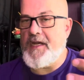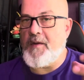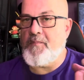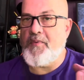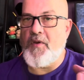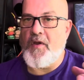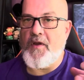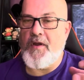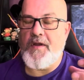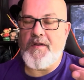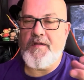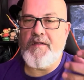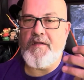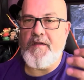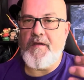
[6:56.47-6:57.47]
apart
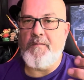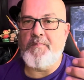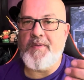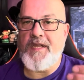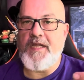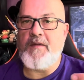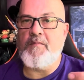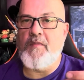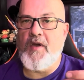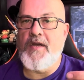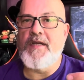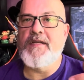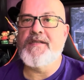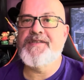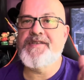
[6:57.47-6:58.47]
the peat
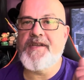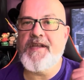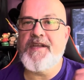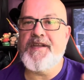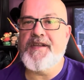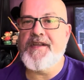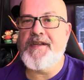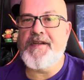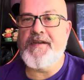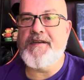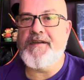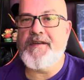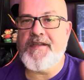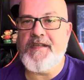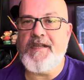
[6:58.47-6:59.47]
moss
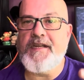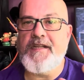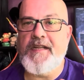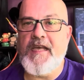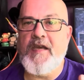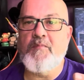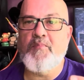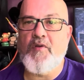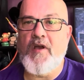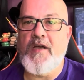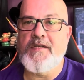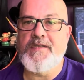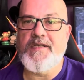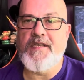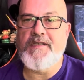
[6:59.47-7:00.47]
and getting that
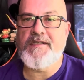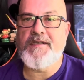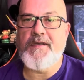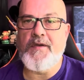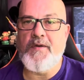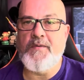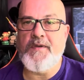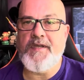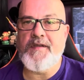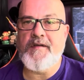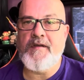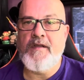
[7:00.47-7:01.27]
process going.